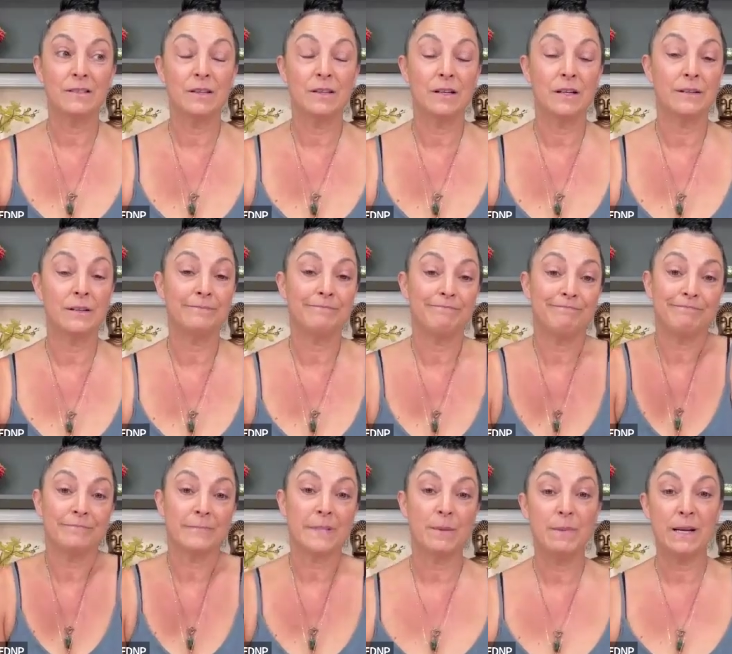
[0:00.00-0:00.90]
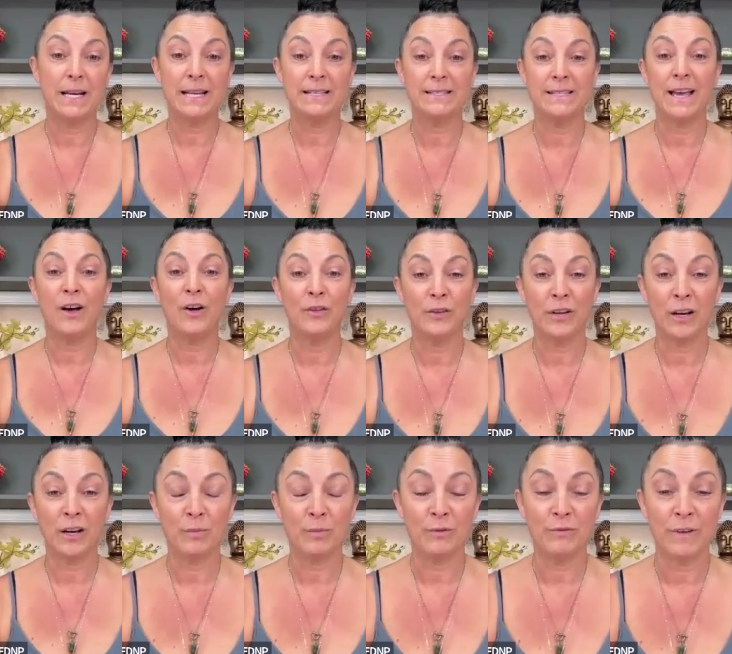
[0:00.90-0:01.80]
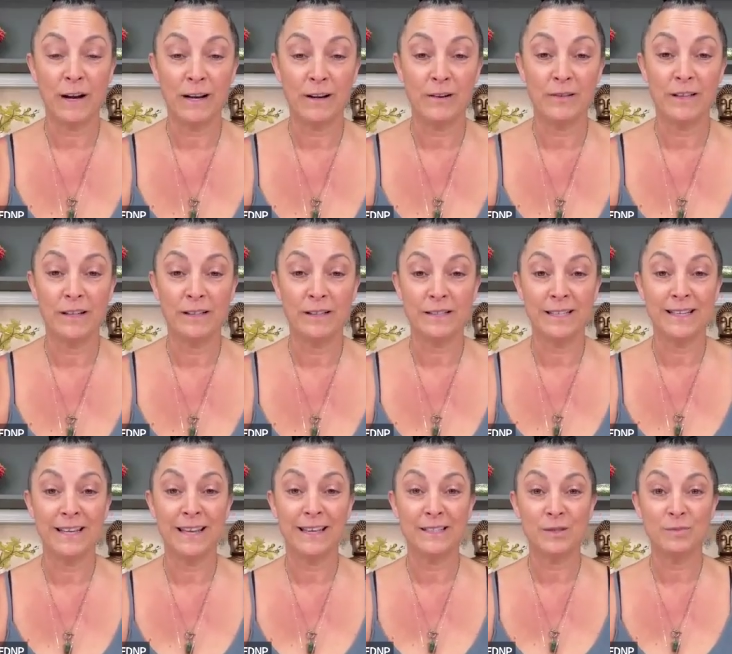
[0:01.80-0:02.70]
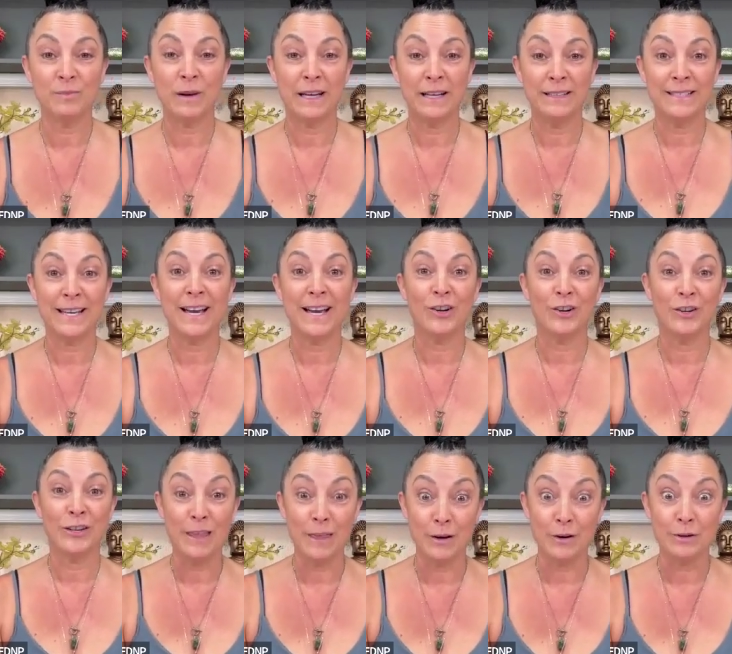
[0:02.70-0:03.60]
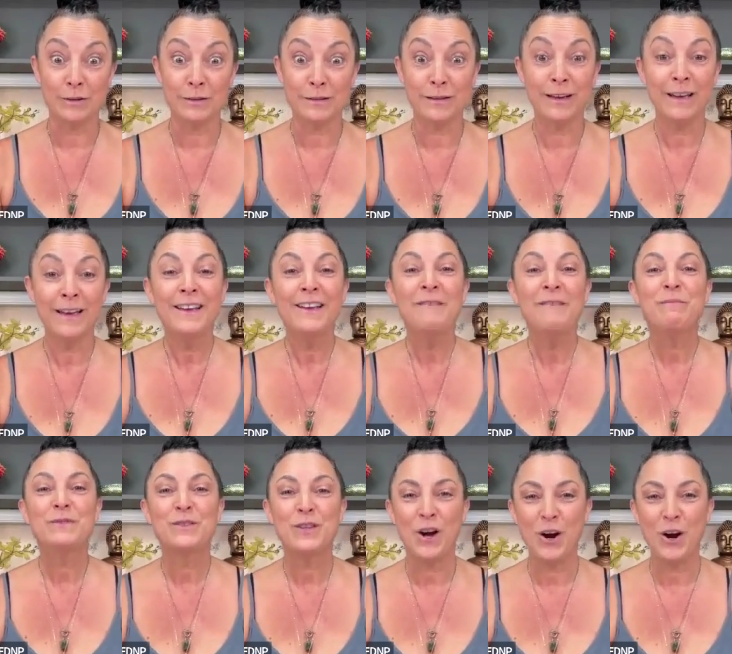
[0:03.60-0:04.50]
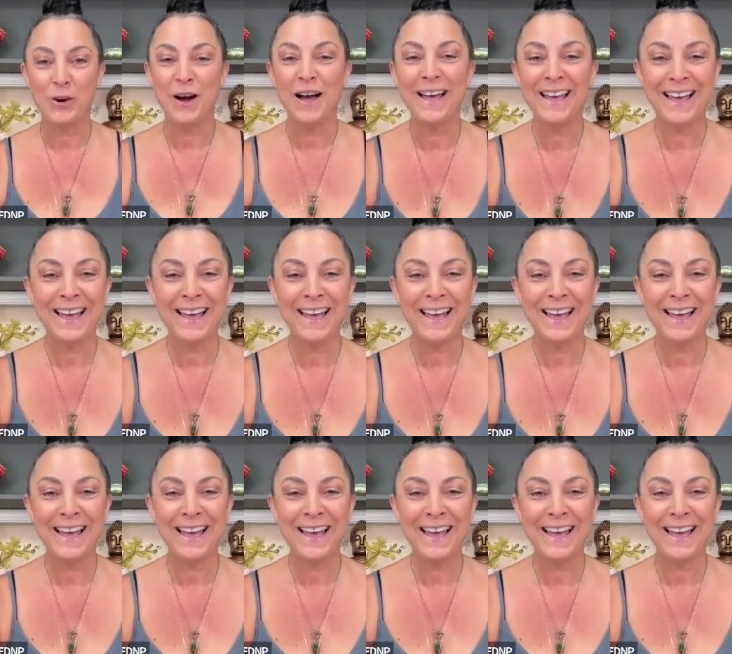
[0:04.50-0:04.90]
that's, I mean, as a healthcare provider, that's against my entire ethos. So